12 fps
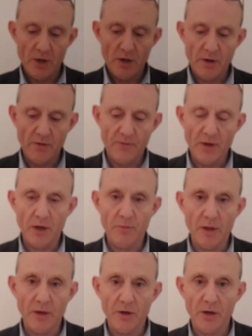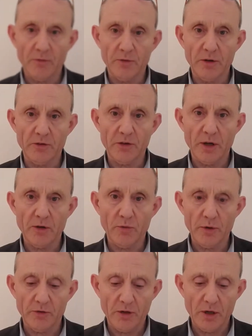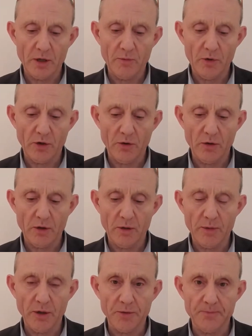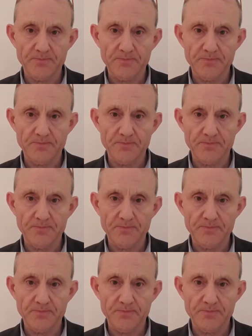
available there, you have to decide which kingdom we're talking about.